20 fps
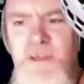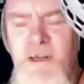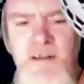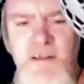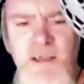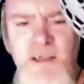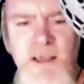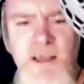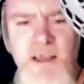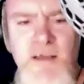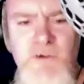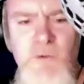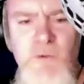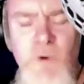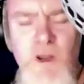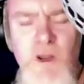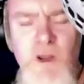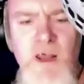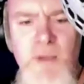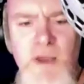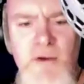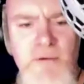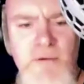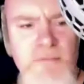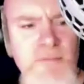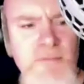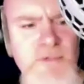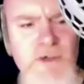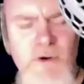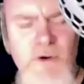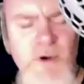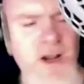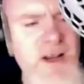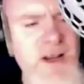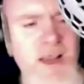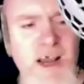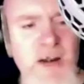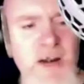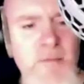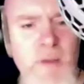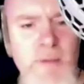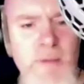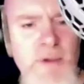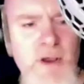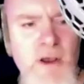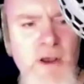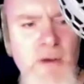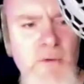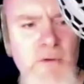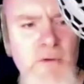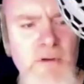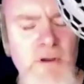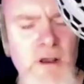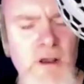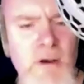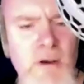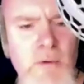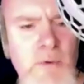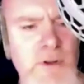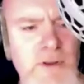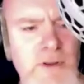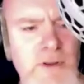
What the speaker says: I think you have to work them out. Do you know, I can't remember how I worked